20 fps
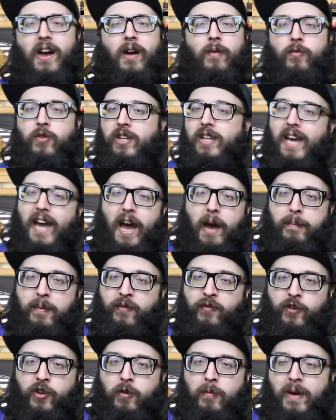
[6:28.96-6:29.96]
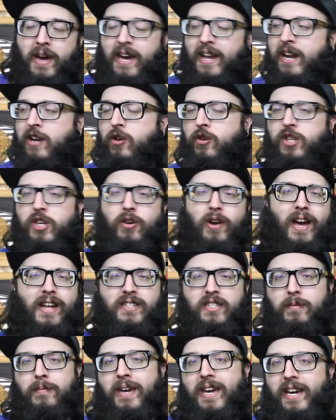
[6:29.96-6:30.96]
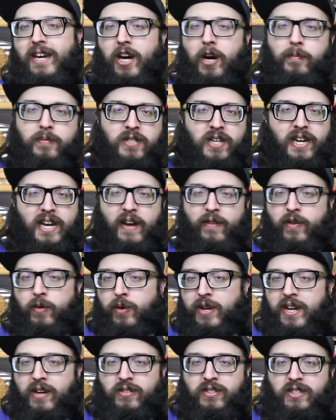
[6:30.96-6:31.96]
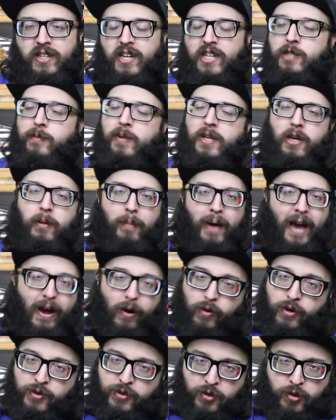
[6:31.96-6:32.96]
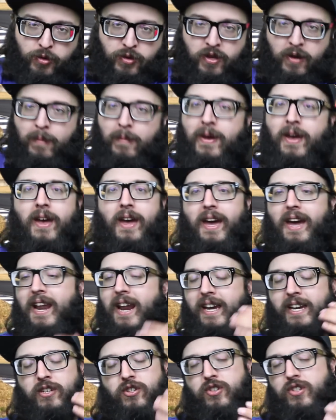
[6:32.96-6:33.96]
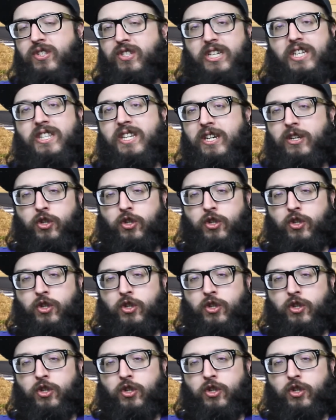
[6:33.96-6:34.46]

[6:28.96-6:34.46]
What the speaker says: I'm really happy for you, man. I know that you had some hiccups like everyone else does, but you powered through them, and I can just see the